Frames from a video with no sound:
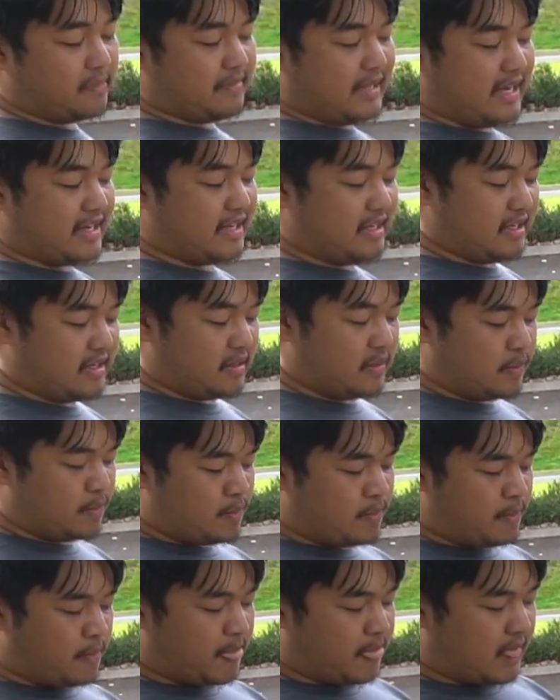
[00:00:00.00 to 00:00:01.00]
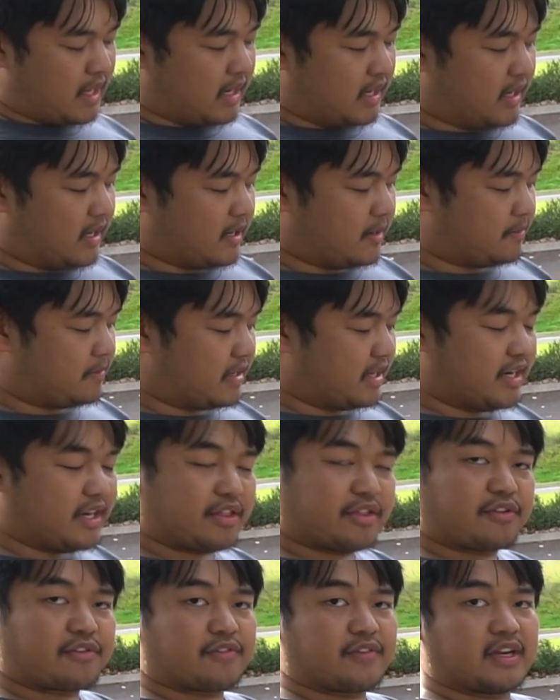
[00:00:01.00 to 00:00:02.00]
up that kit. Um,
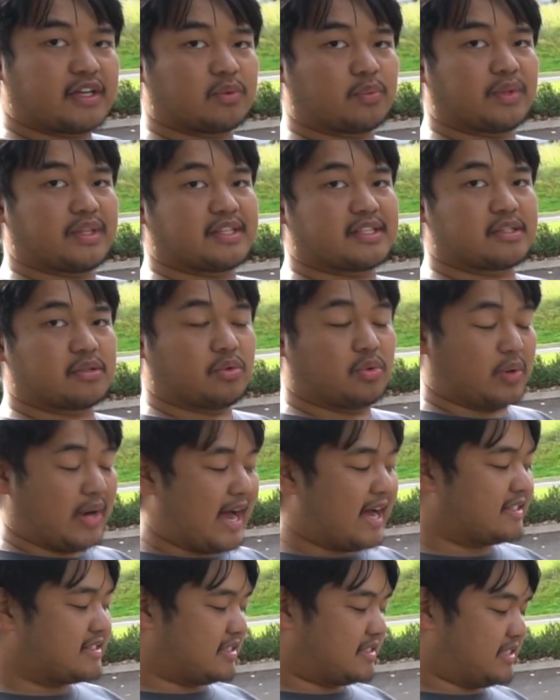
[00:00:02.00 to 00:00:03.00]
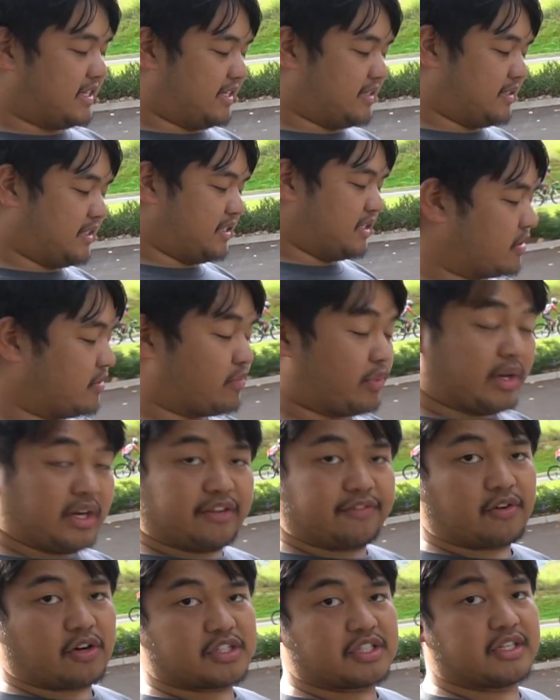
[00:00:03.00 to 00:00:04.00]
another friend with us who has a saleen, really
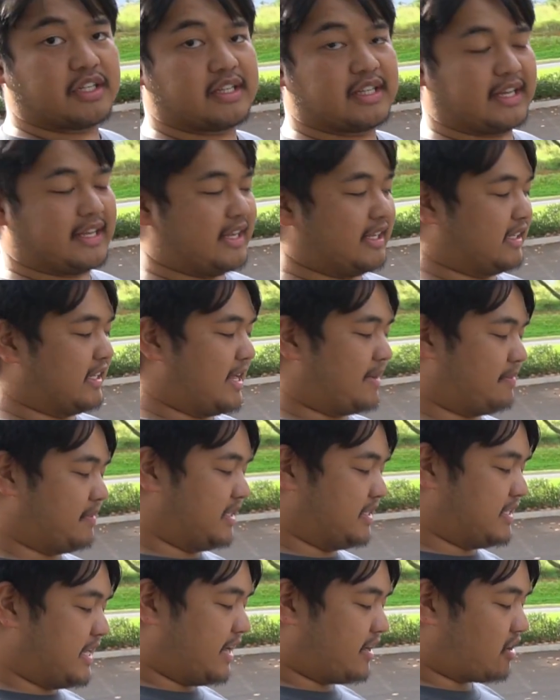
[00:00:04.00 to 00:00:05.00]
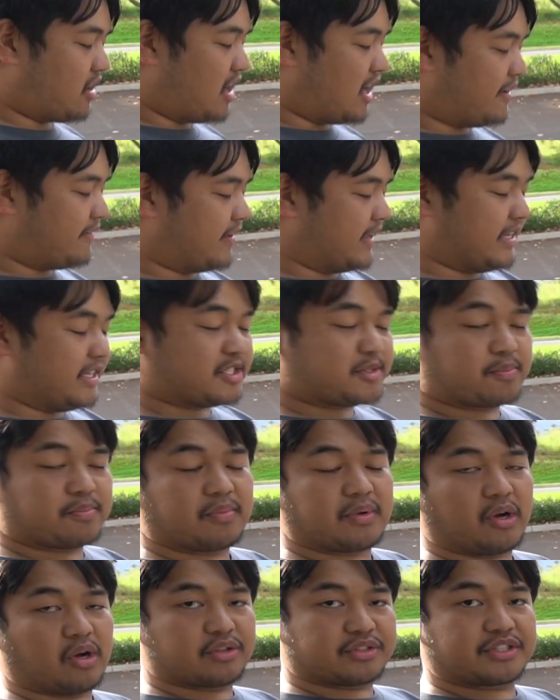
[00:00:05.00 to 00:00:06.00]
fortunate that he let me take off his
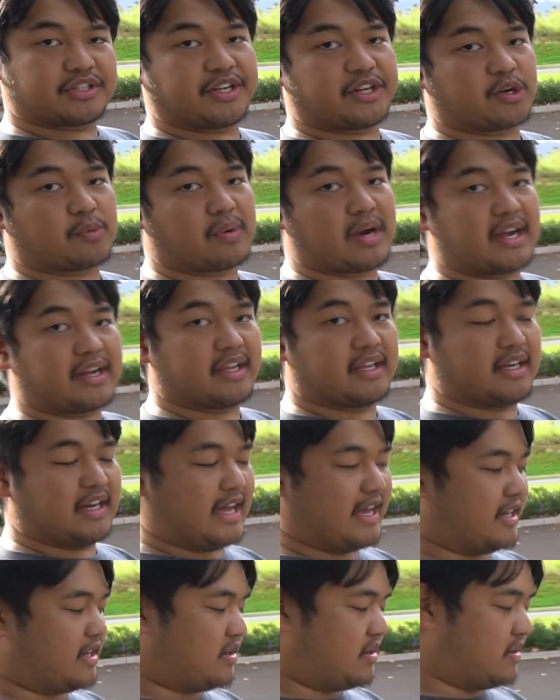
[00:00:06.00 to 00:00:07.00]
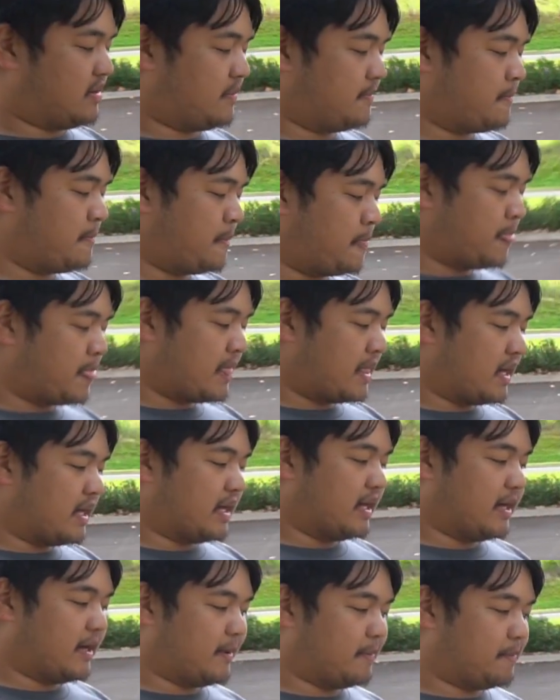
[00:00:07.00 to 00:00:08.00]
alternator bracket and
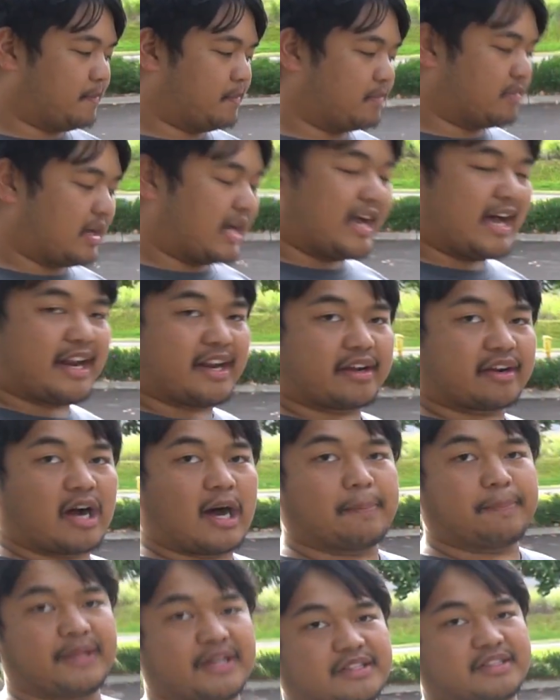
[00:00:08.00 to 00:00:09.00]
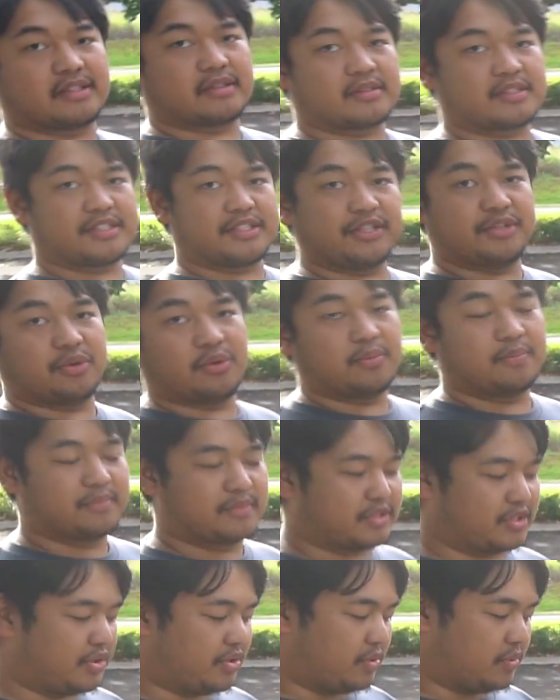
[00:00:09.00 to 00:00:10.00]
um, That's cool. I had it copied in steel,
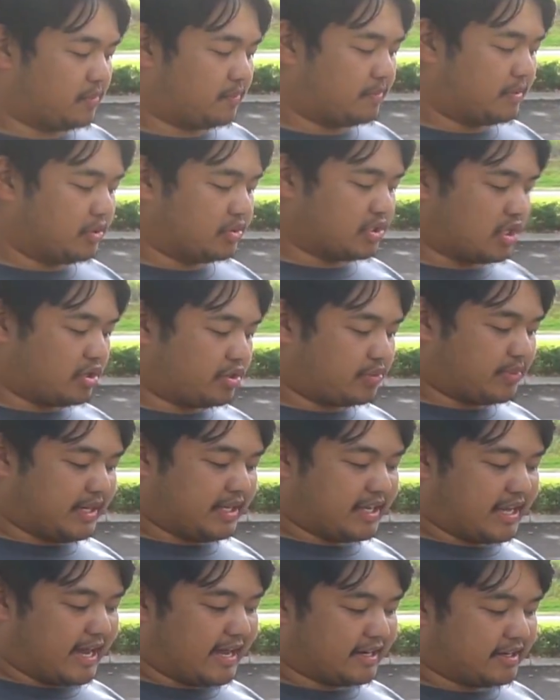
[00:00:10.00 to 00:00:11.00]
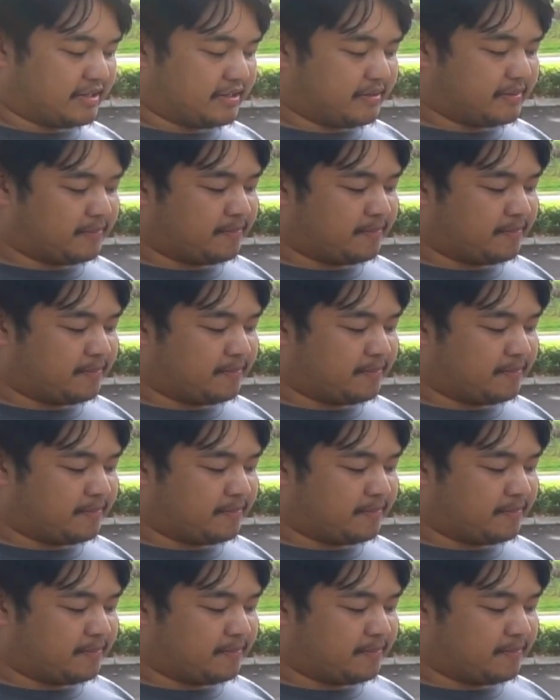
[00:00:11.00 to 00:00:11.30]
so it was all 3D catted.